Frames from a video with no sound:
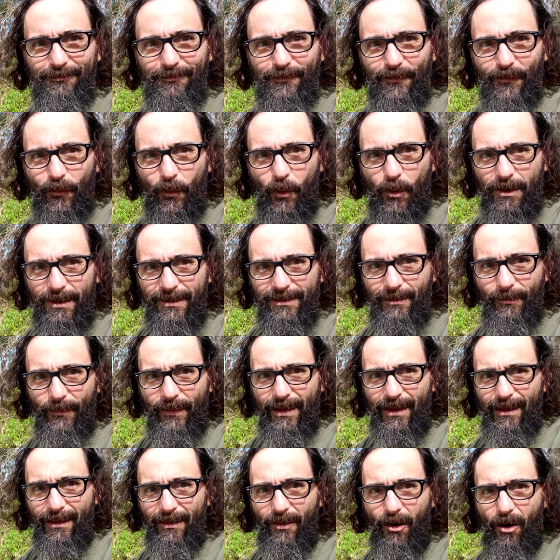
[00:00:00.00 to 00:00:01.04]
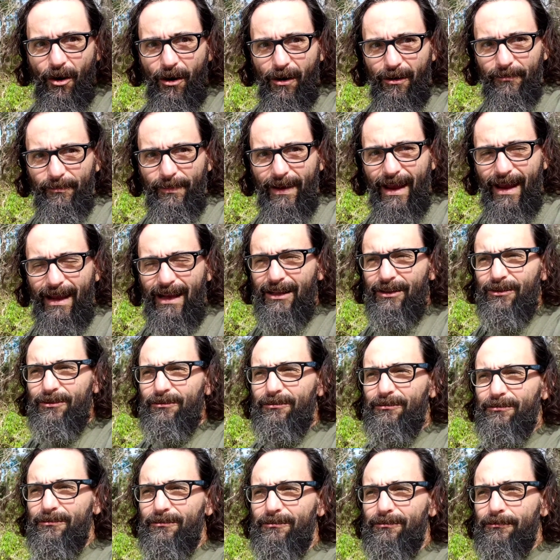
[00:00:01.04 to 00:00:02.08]
Florida something, the hard pack.
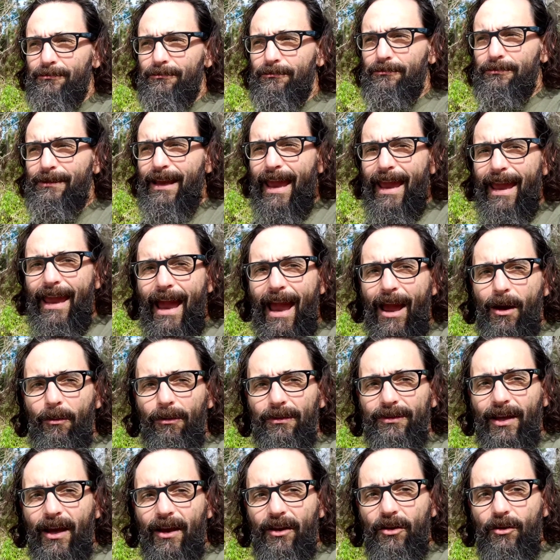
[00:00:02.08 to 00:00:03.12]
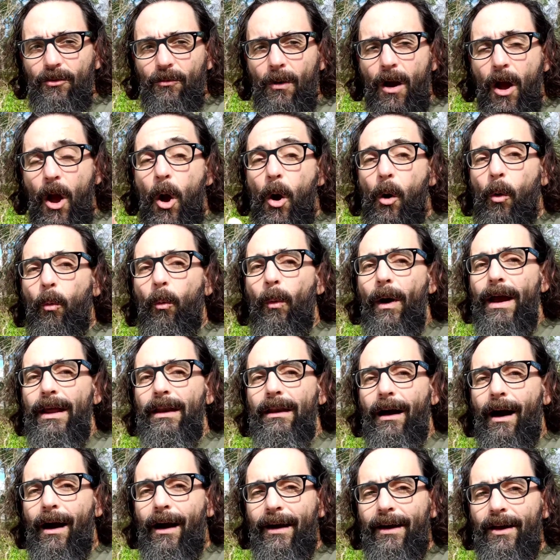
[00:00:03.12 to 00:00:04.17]
Okay, I will tell you when
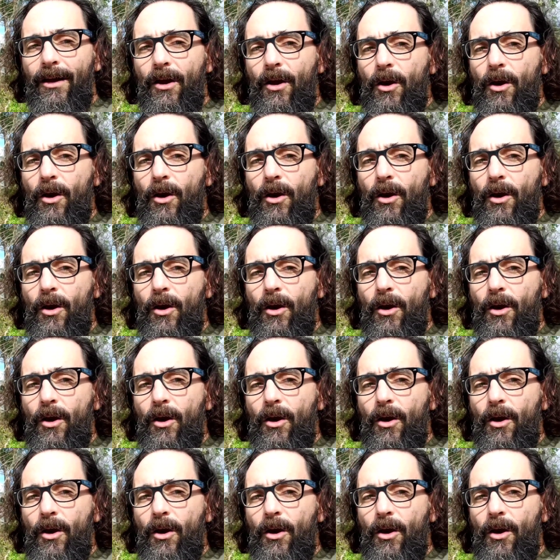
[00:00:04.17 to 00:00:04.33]
I